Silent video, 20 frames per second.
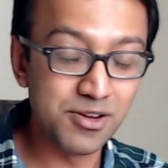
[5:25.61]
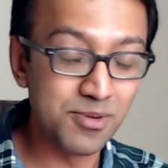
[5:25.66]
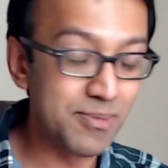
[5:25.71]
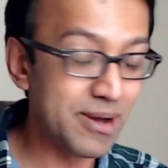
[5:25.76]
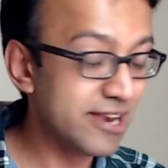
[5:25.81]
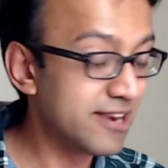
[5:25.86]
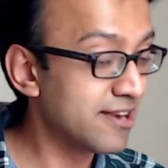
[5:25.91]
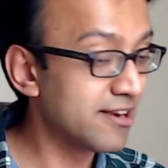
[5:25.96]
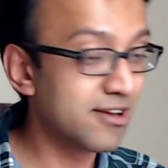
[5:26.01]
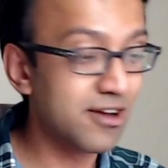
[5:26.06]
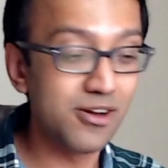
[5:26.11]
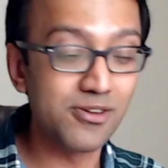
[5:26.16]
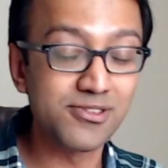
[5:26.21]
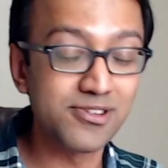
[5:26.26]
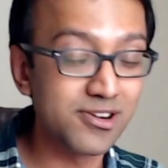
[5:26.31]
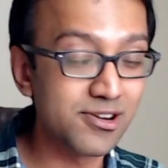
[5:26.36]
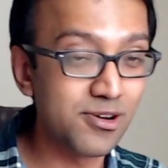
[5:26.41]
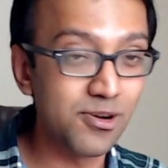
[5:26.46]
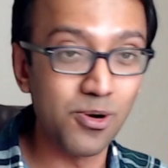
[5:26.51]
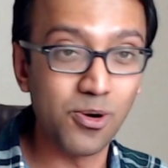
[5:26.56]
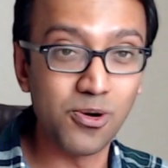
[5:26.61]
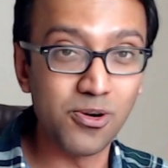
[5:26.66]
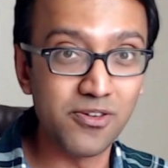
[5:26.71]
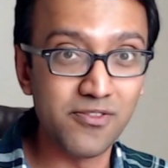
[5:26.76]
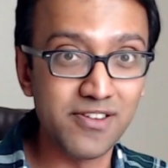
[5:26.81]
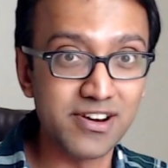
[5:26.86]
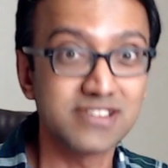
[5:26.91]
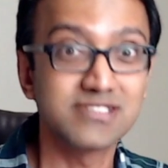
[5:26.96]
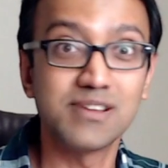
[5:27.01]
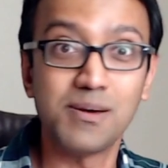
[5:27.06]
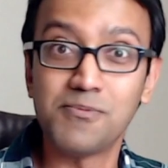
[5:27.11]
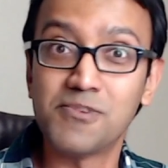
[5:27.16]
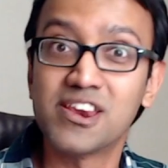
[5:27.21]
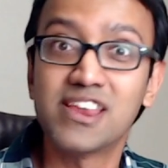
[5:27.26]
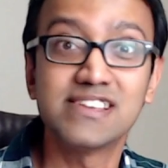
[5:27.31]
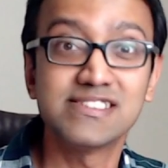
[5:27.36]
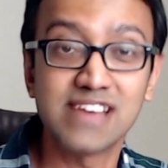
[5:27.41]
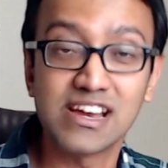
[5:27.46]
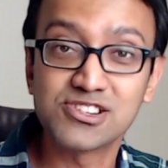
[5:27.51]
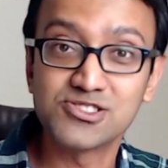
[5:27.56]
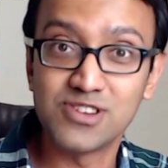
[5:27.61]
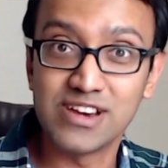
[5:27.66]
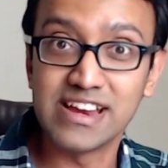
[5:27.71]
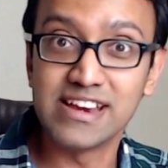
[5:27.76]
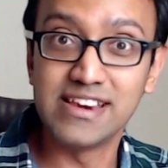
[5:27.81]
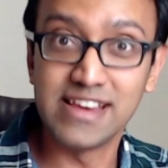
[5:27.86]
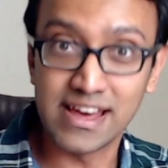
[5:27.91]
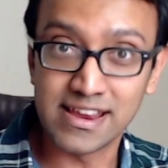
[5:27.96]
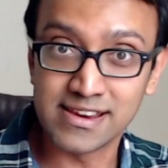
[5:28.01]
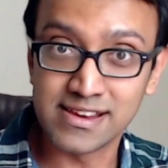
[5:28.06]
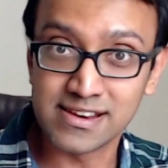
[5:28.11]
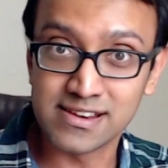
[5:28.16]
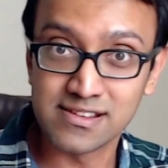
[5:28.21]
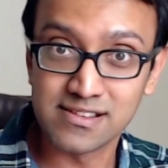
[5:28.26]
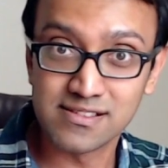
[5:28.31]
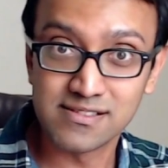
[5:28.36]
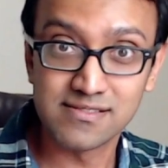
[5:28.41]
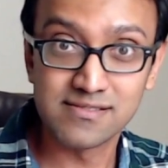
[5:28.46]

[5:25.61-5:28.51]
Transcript: You might encounter code where someone has actually done it.